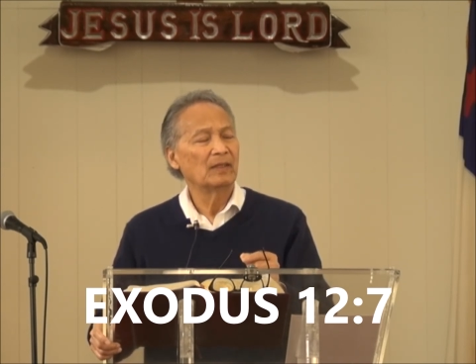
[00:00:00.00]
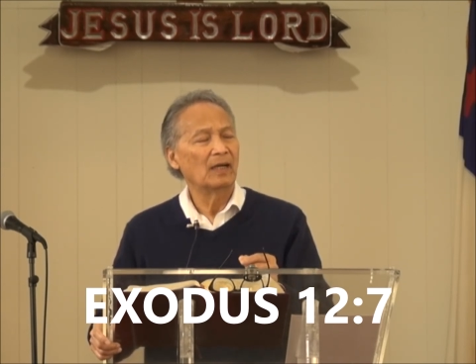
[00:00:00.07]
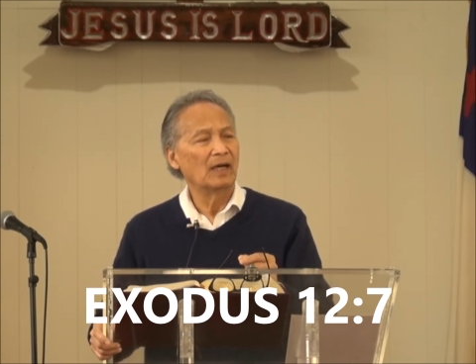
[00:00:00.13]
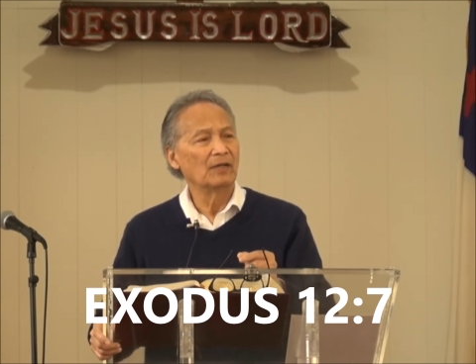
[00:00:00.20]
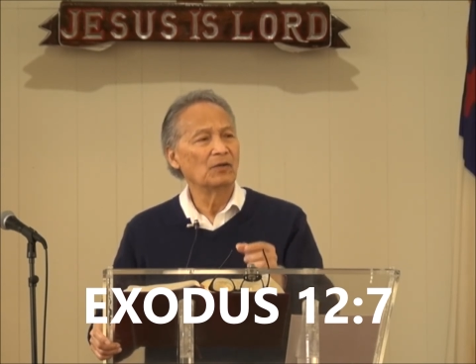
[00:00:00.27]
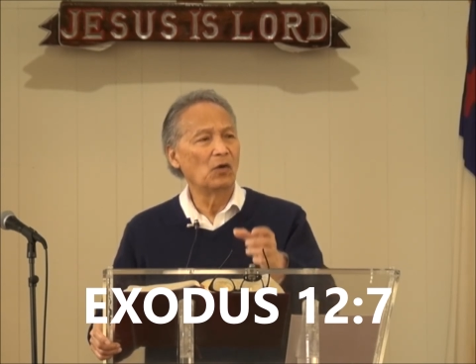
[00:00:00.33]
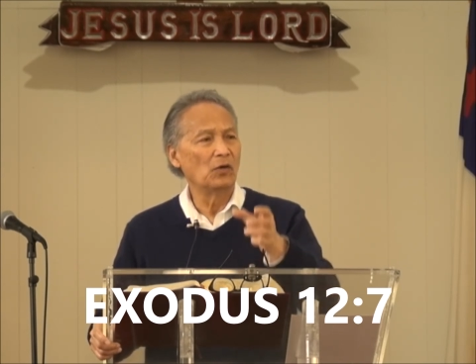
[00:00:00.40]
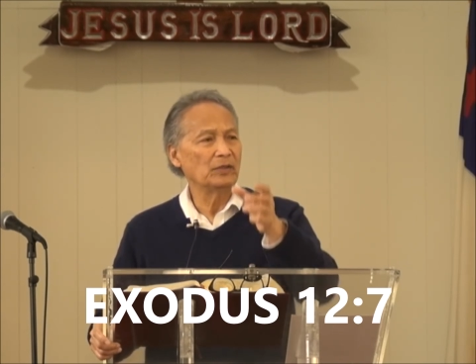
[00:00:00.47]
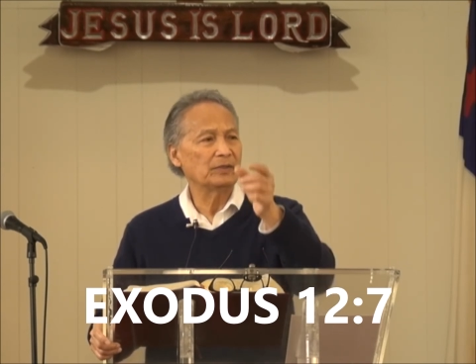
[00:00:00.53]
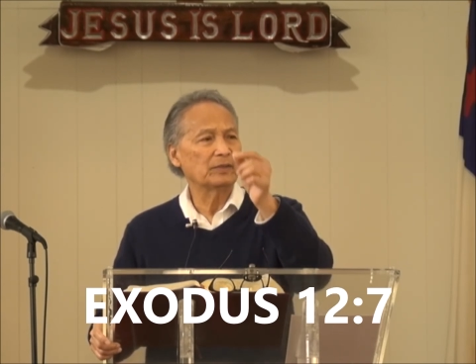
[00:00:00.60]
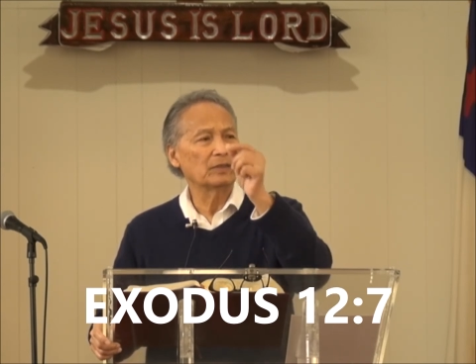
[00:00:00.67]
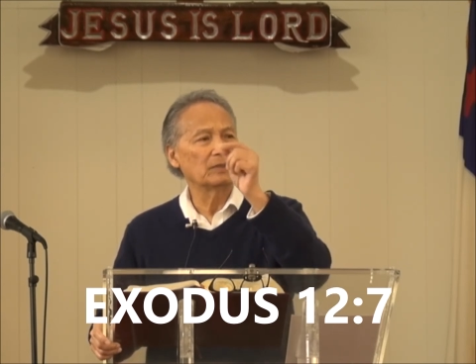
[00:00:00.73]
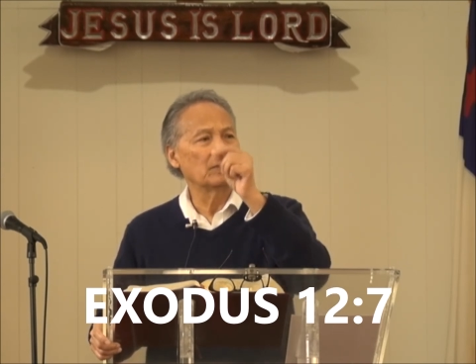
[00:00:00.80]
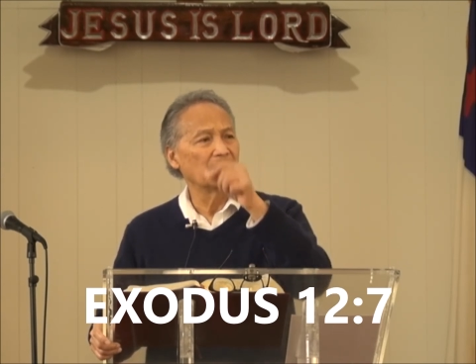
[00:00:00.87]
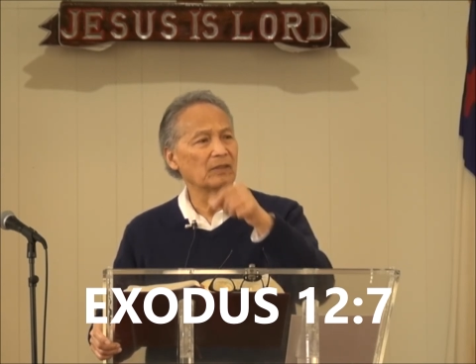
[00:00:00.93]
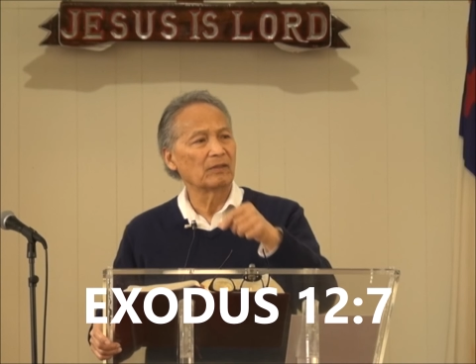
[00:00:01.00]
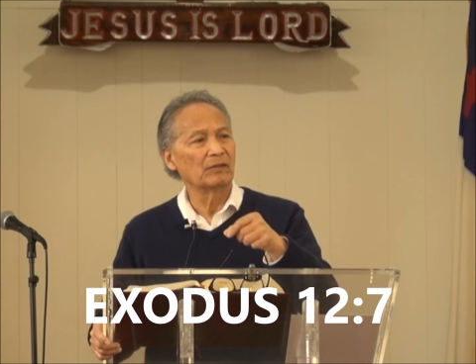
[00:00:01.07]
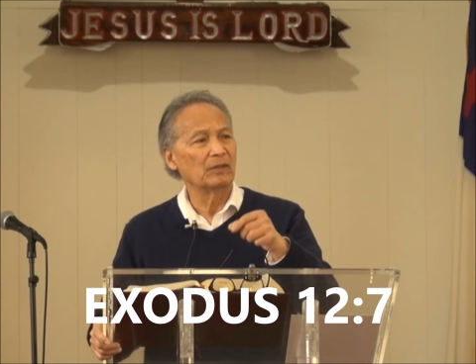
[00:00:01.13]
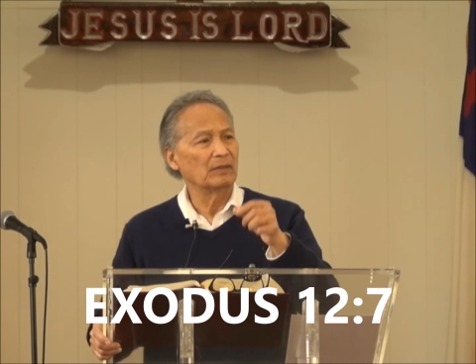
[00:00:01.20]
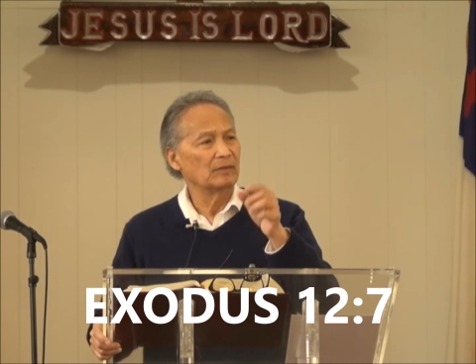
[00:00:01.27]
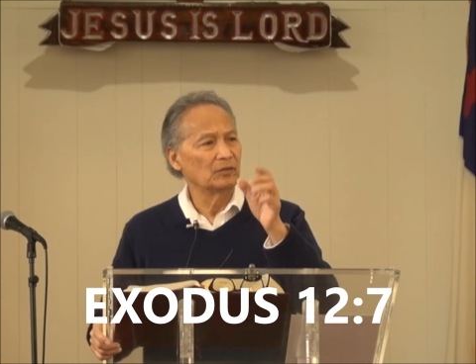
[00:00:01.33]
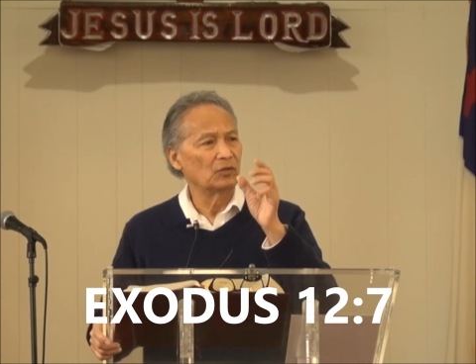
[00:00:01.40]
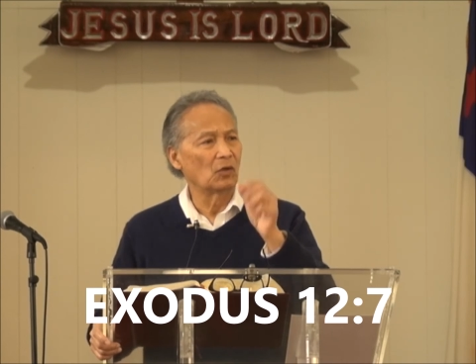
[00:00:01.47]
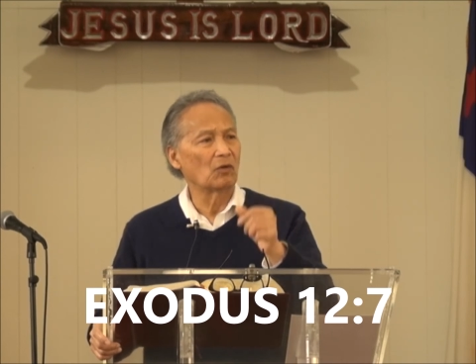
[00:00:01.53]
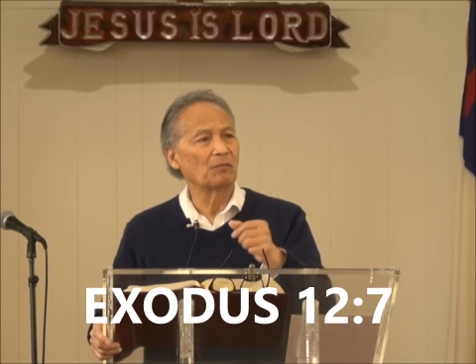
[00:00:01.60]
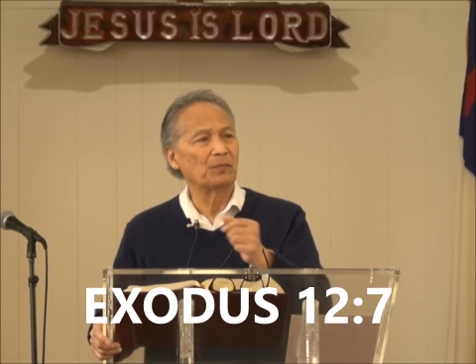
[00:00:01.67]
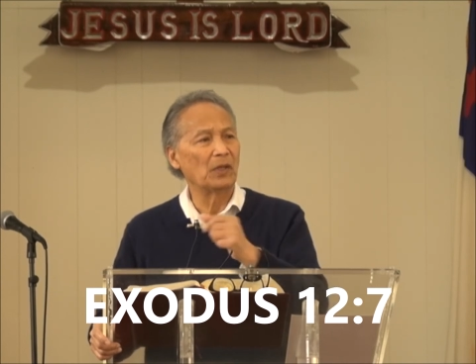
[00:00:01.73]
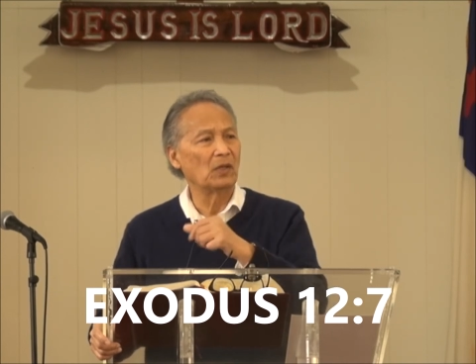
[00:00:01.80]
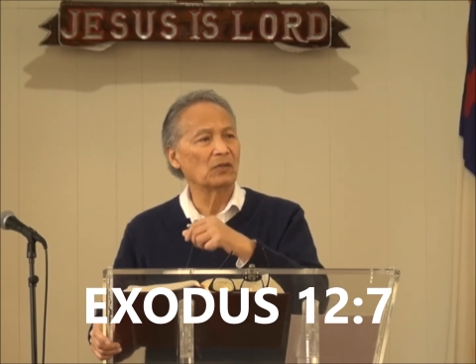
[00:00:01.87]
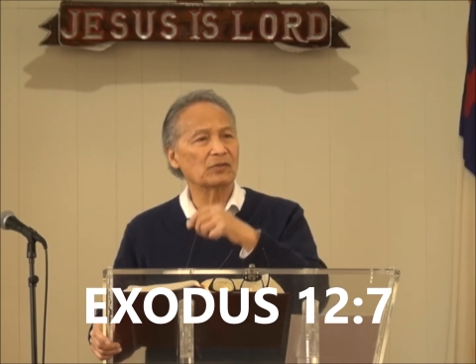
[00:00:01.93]
anointed their
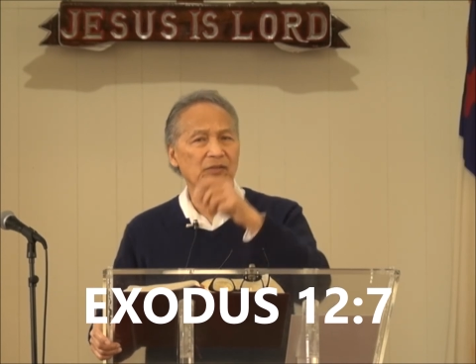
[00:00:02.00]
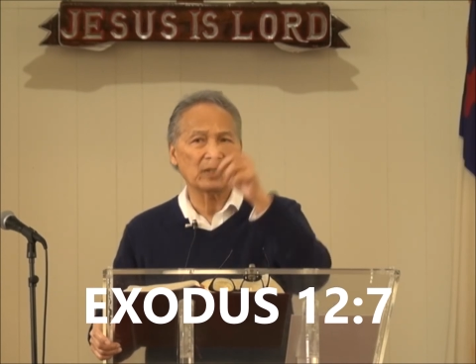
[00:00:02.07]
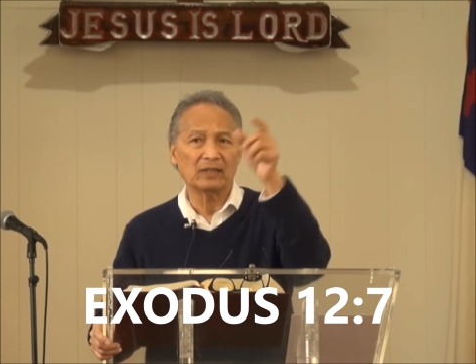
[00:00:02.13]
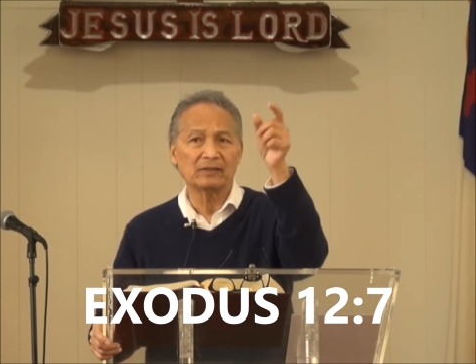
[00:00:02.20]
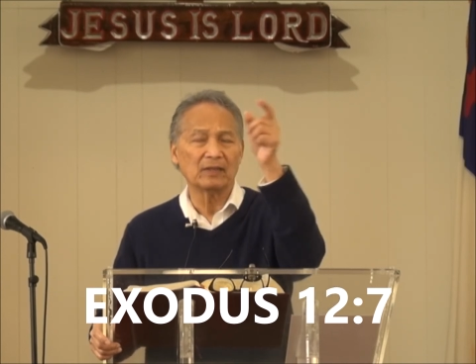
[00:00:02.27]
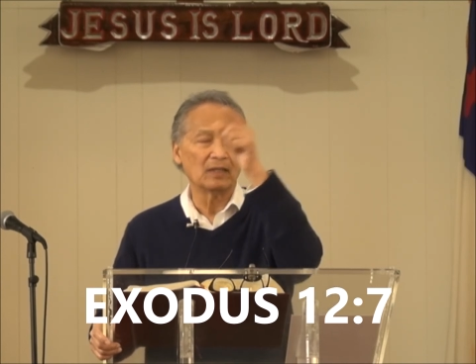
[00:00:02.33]
doorposts and